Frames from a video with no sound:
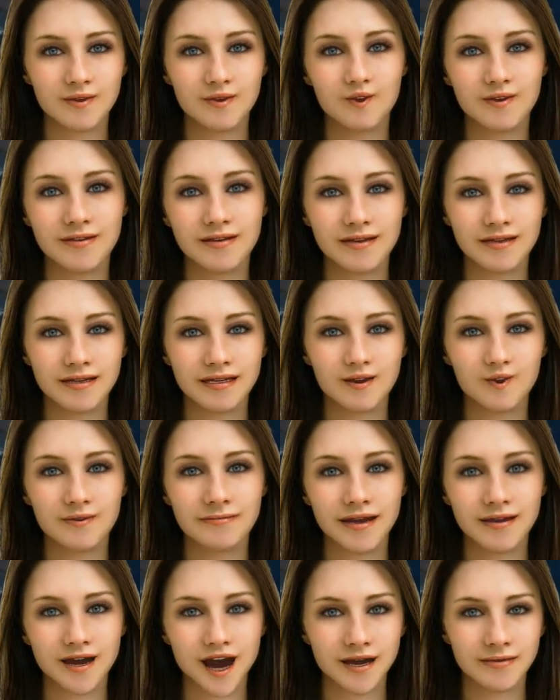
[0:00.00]
Wilderness
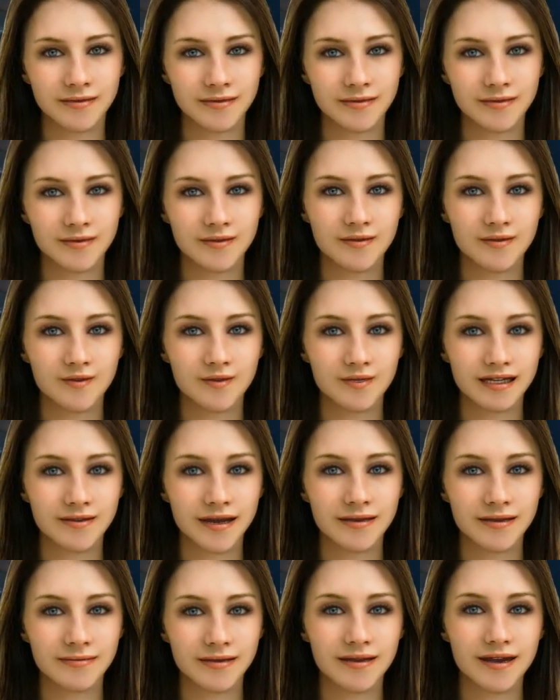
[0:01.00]
survival,
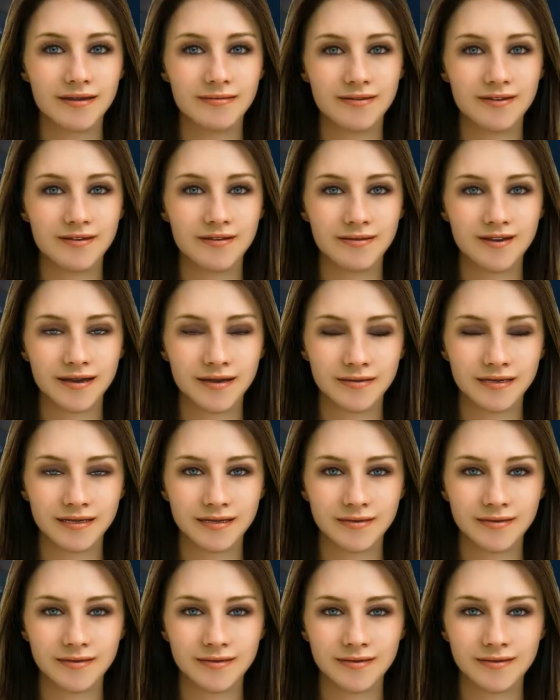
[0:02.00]
first aid and health
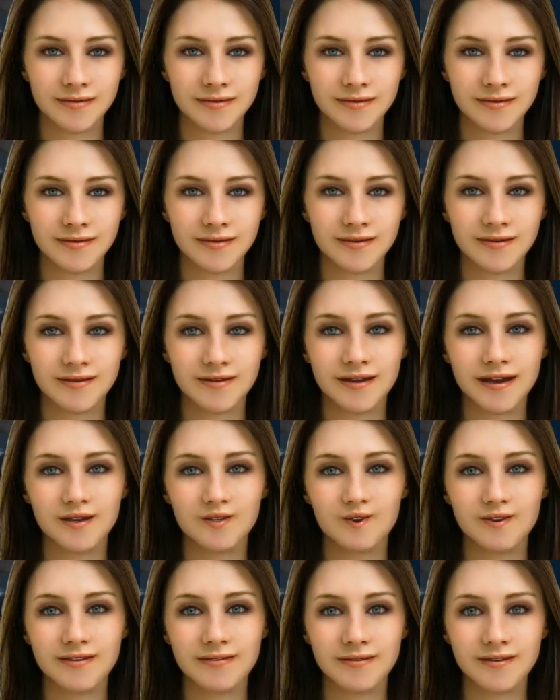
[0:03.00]
tips.
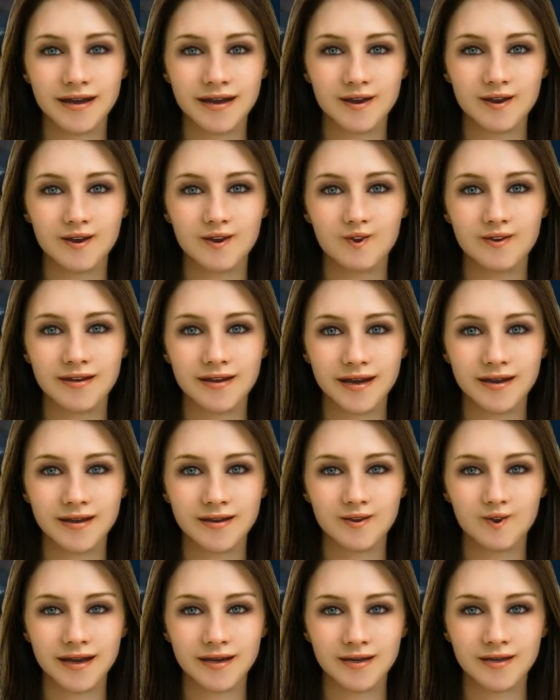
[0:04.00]
When journeying into the
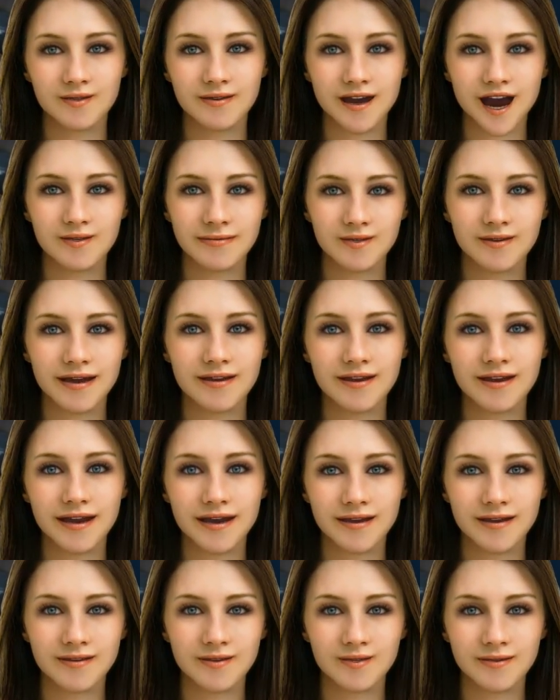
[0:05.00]
wilderness, it is important to
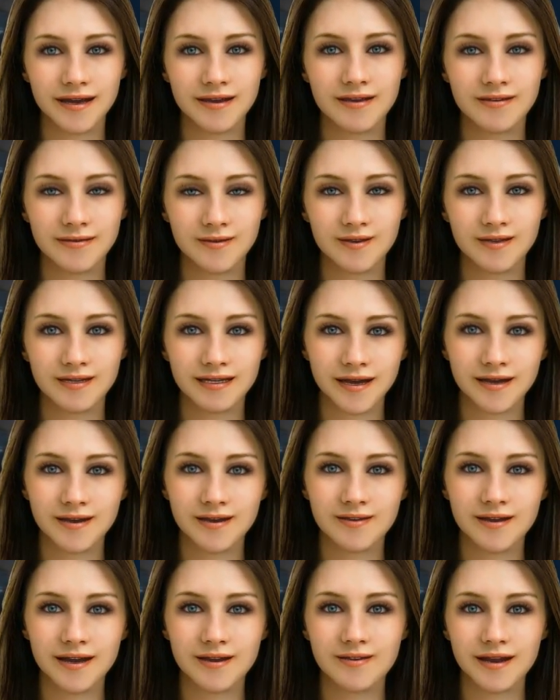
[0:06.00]
carry a complete first
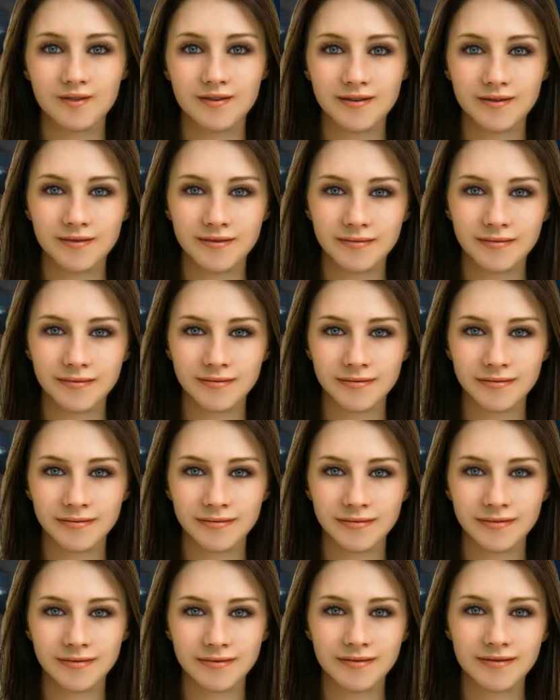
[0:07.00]
aid kit and book.
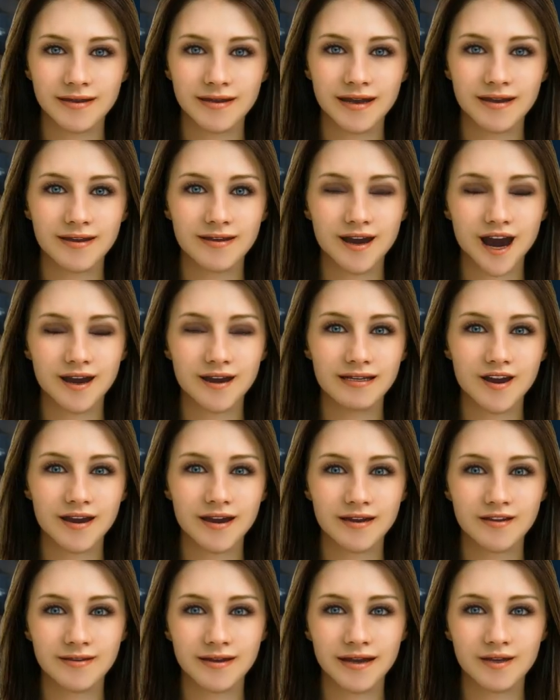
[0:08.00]
It is also
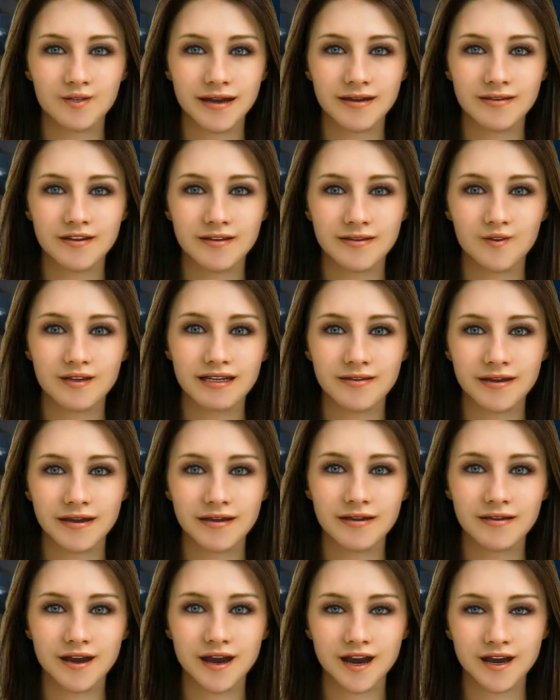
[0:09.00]
wise to take a first
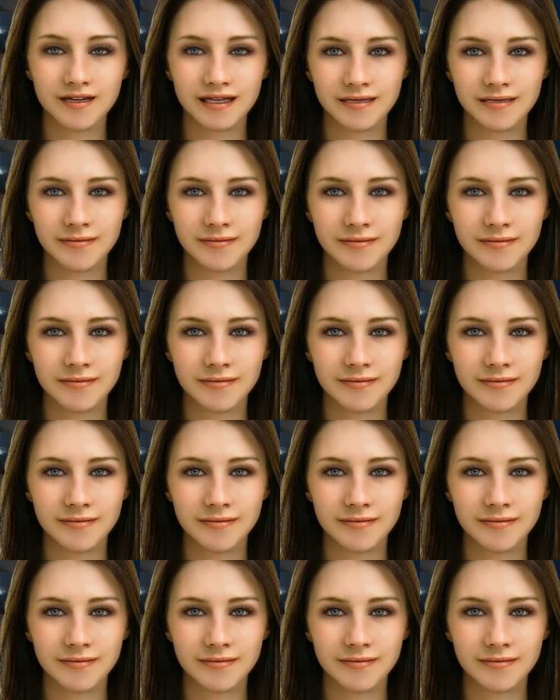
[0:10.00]
aid course.